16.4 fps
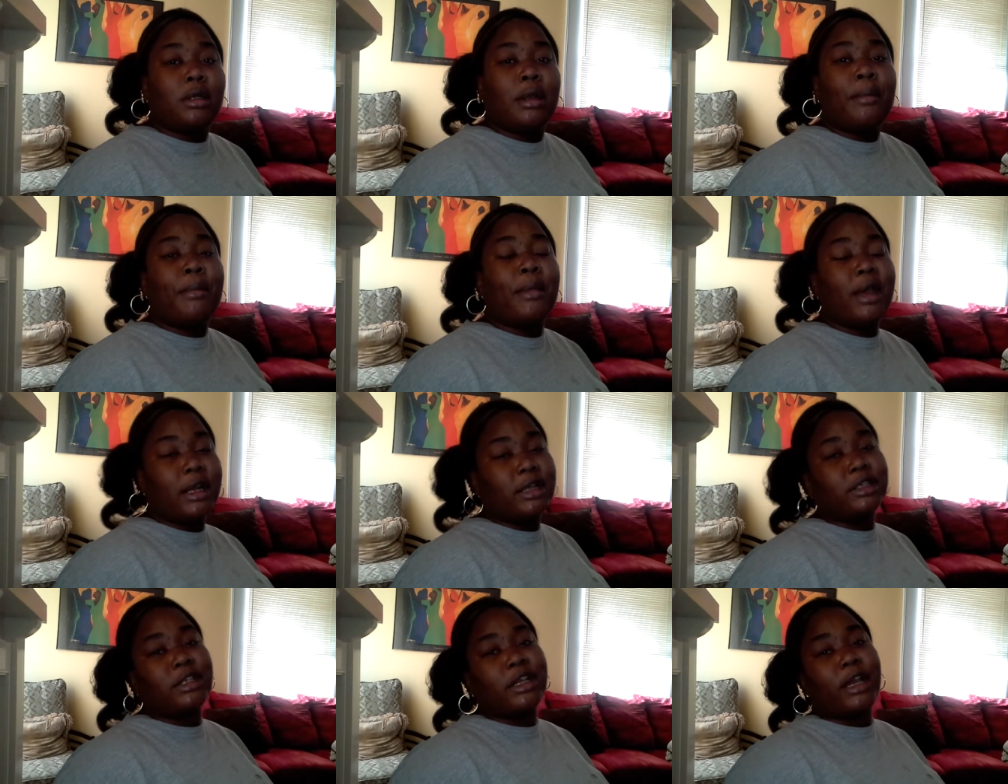The
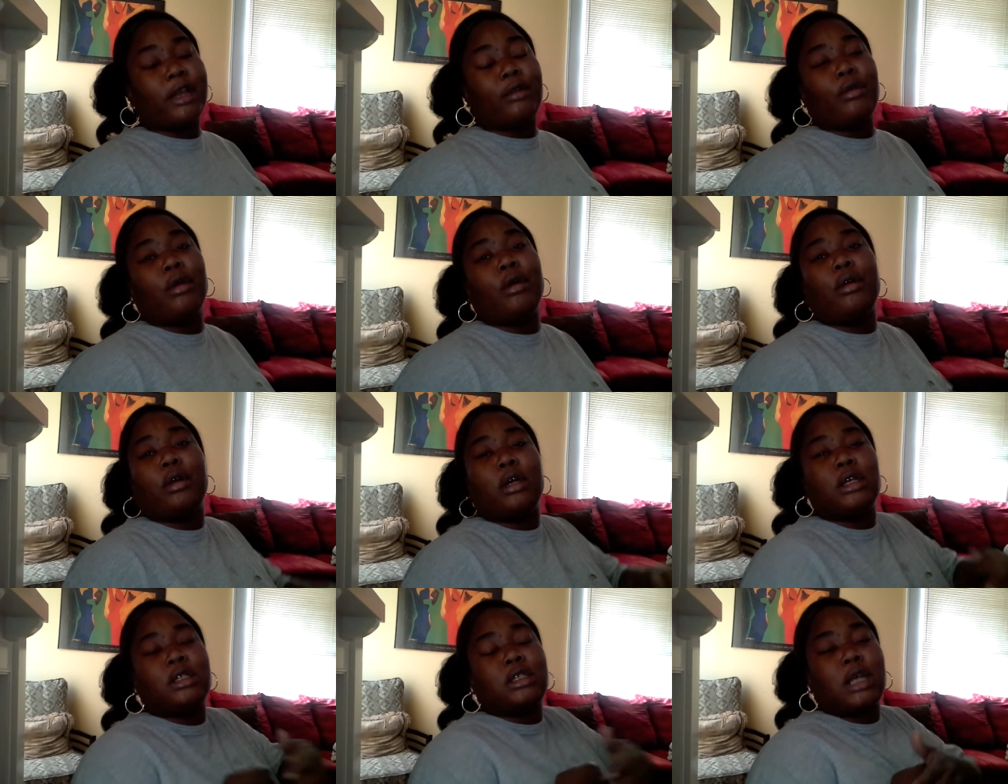manager at
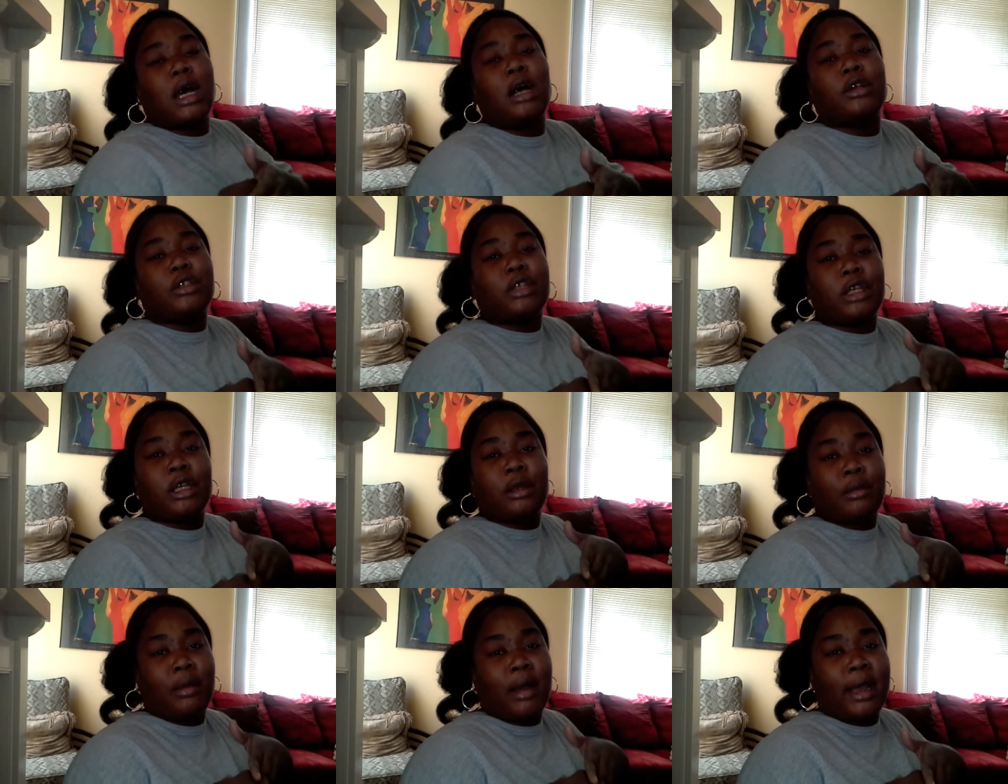Kroger, a tall
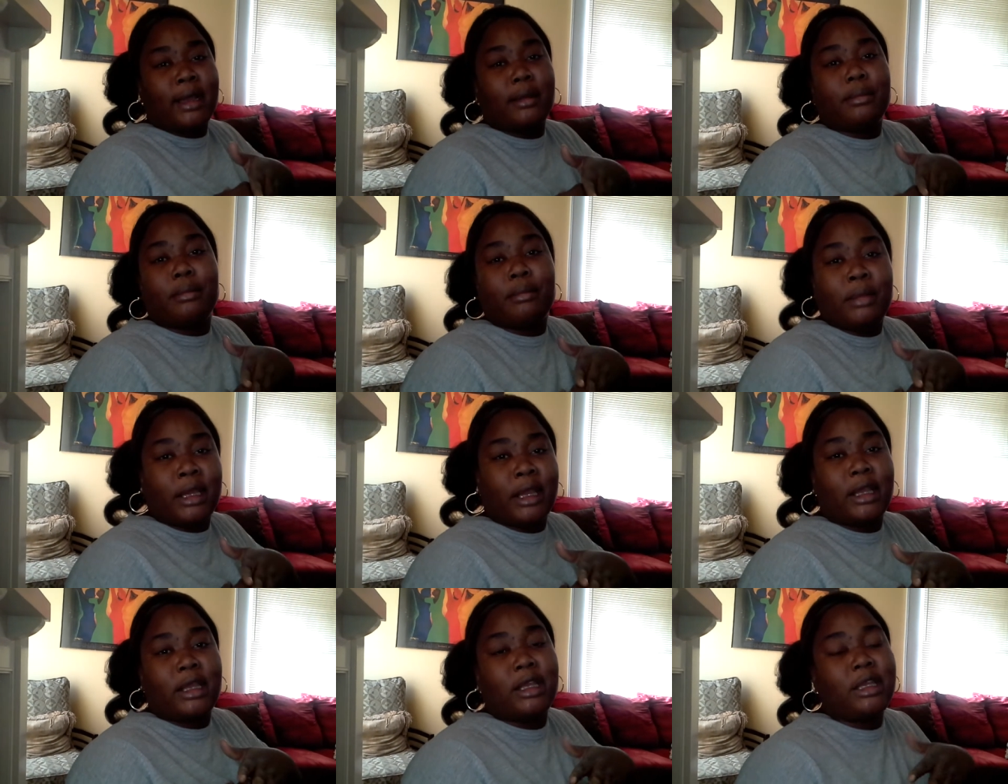skinny white
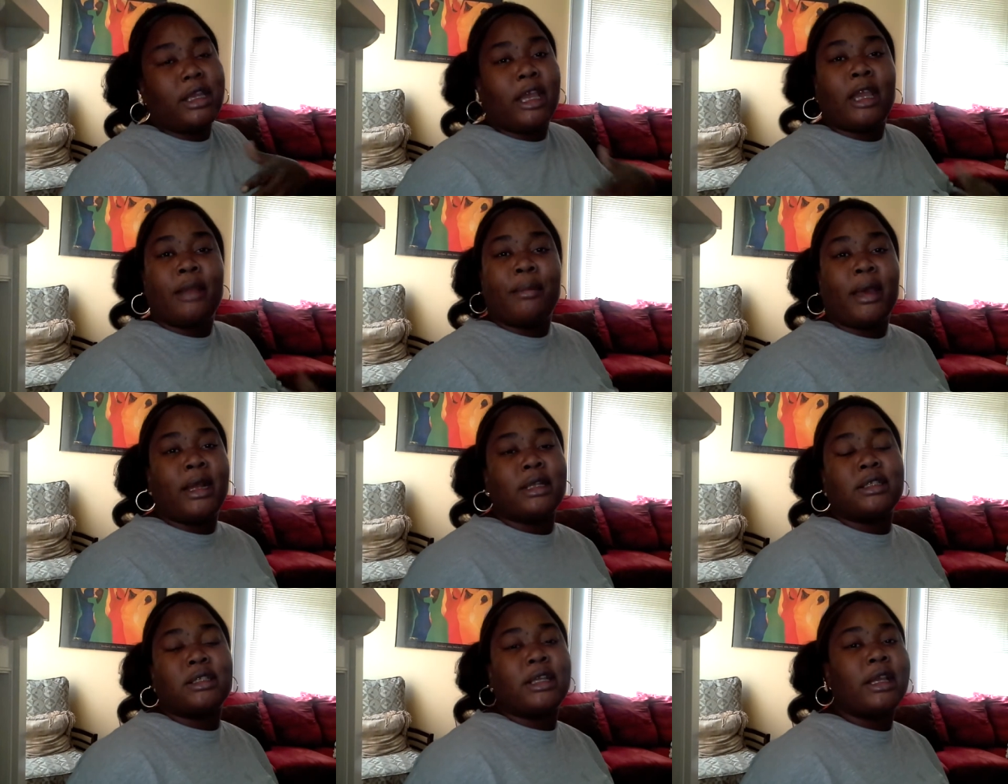man, he came
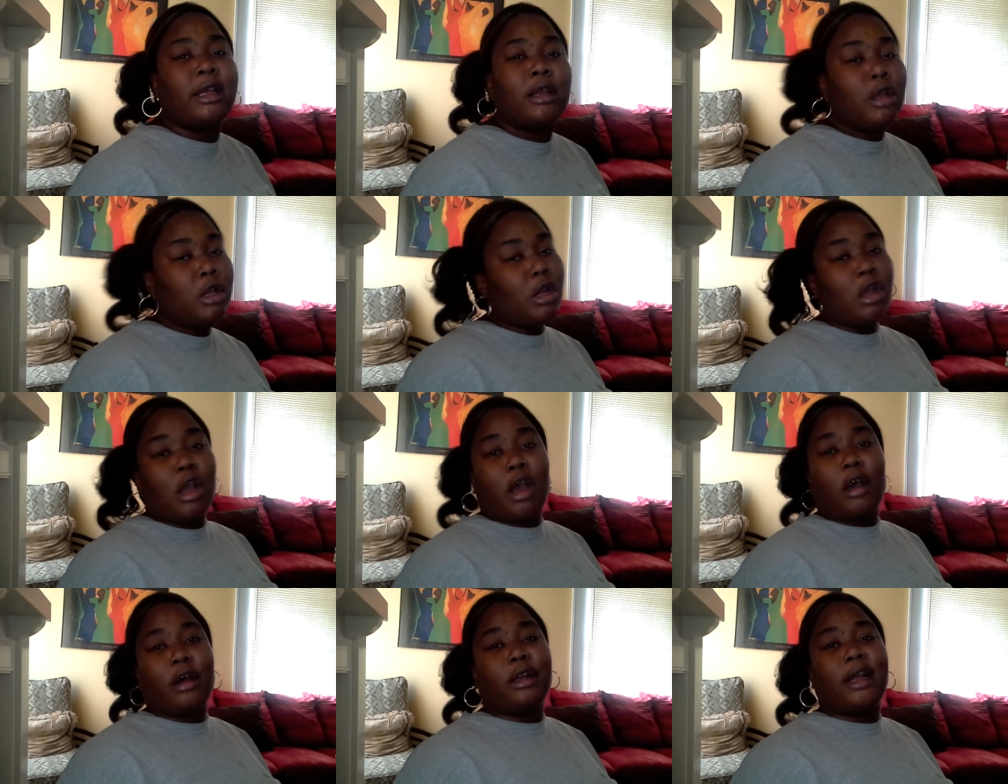out and said,
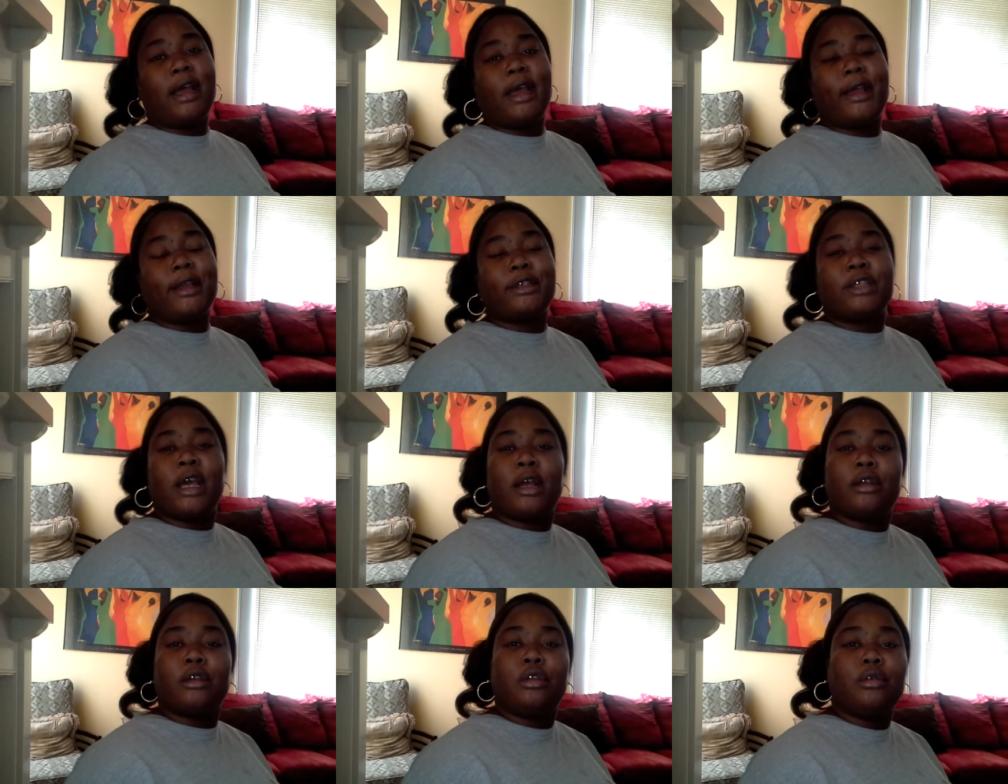all I asked
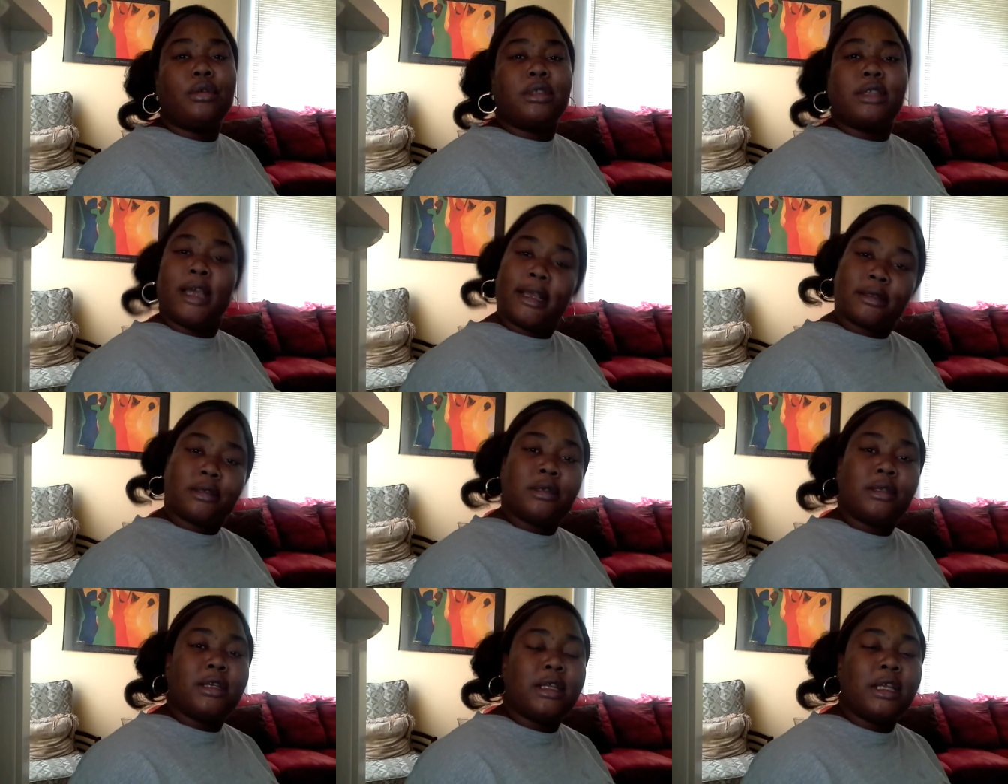y'all to do was ask
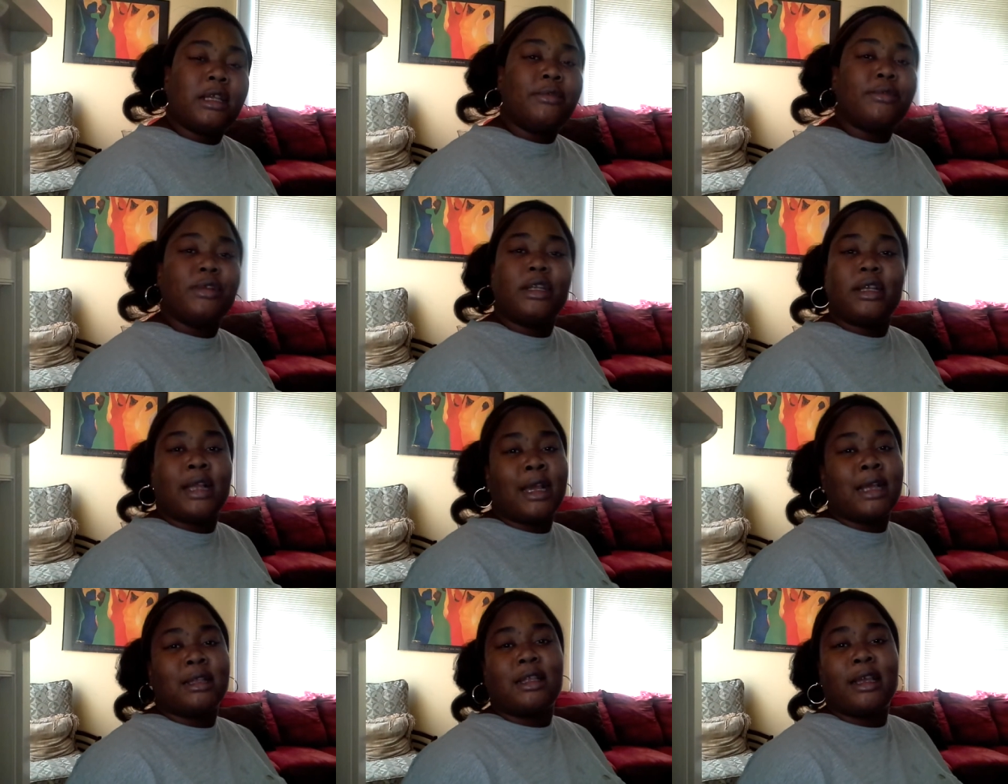him to leave. It didn't
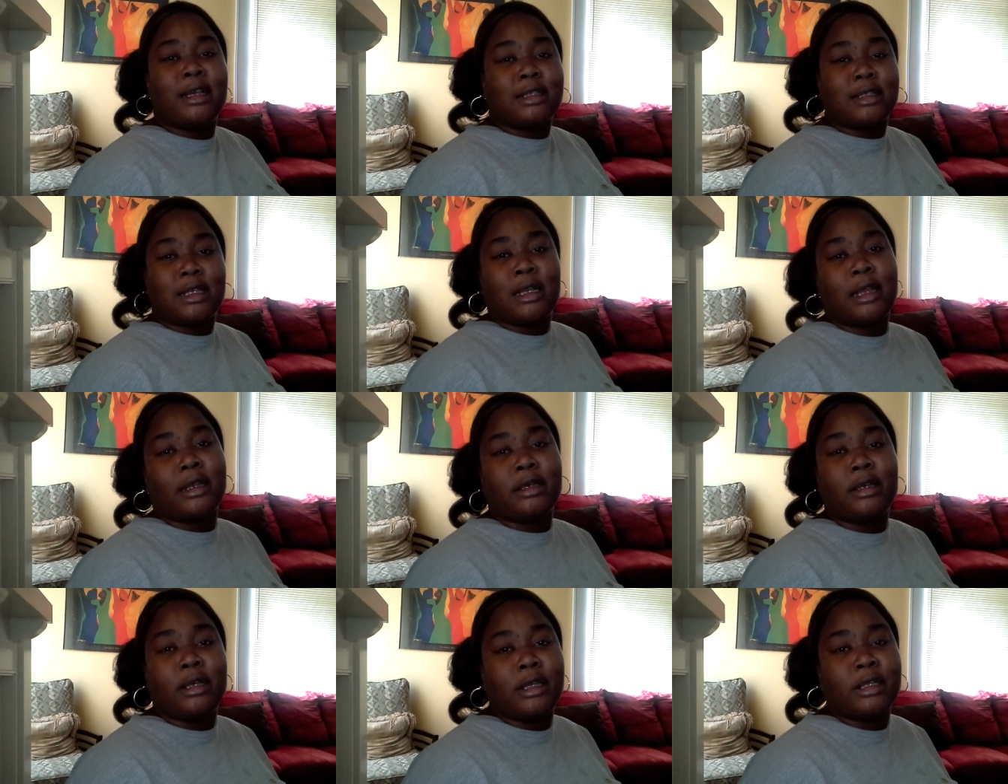have to
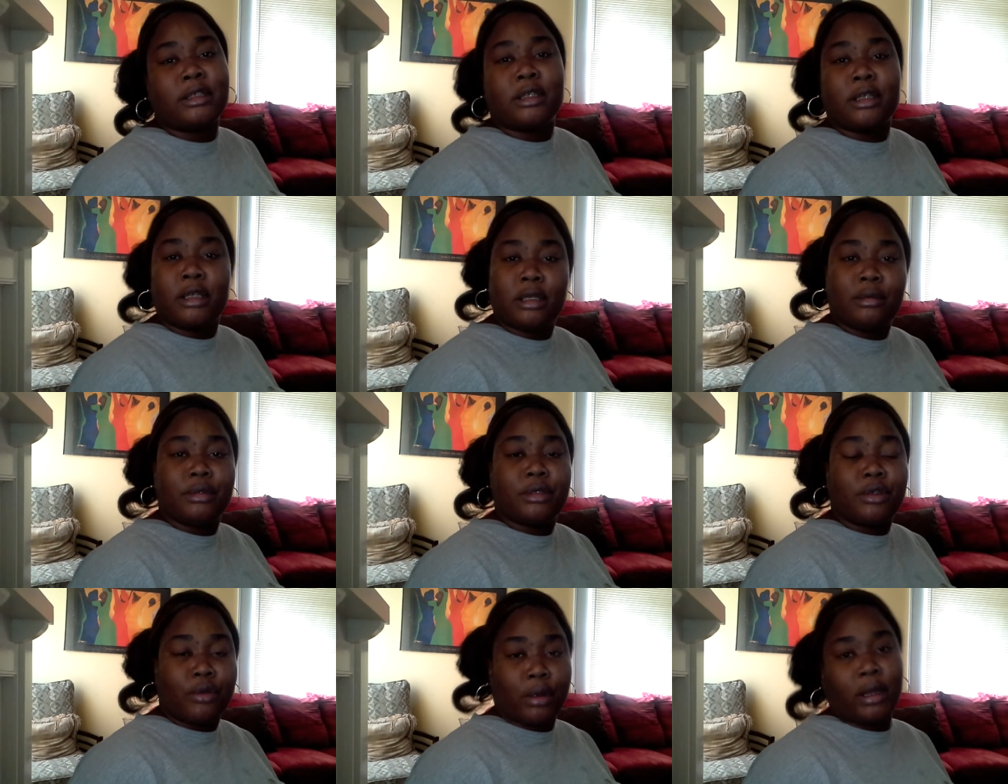escalate to this, and he
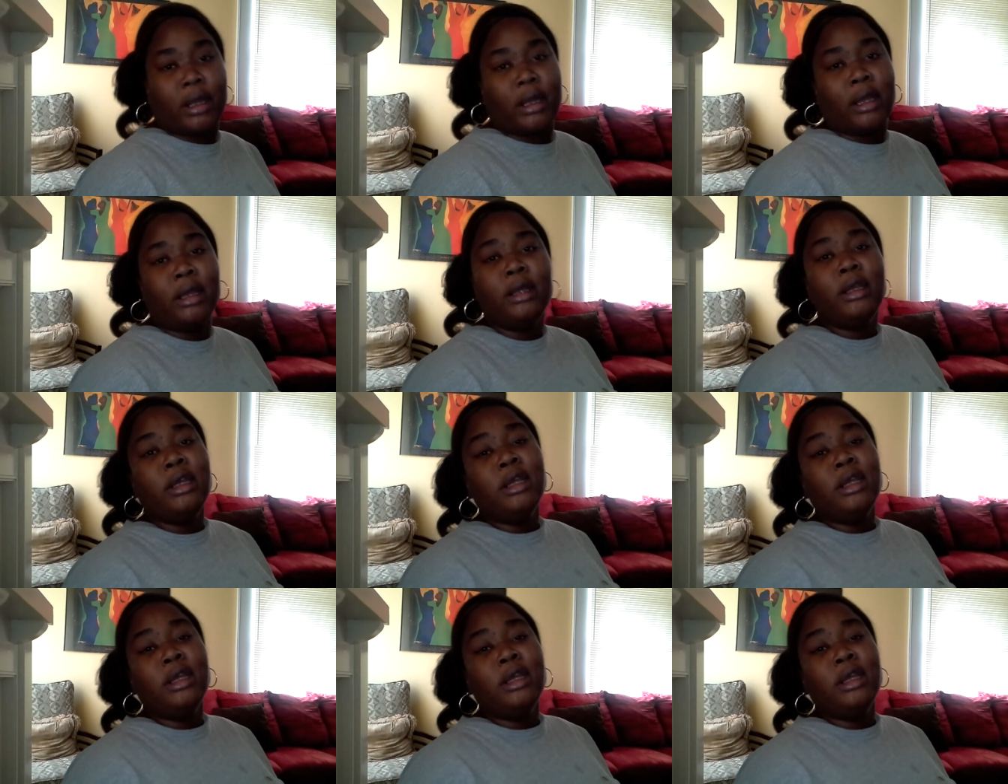was crying.